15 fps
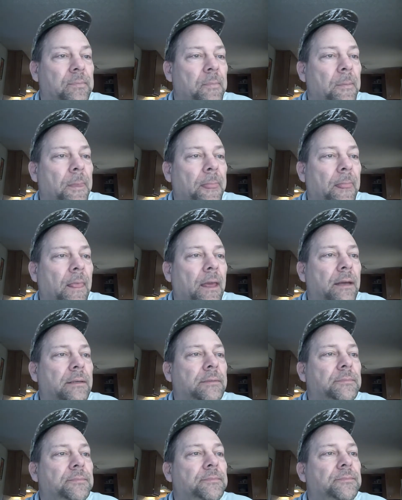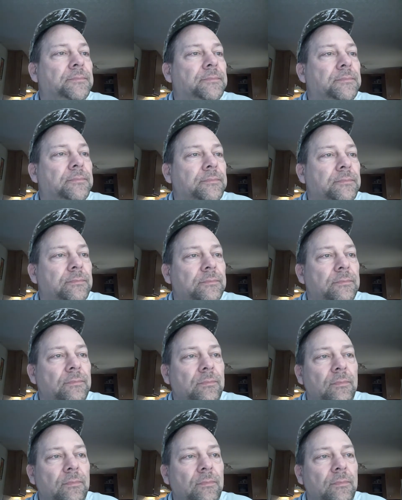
Nobody speaks.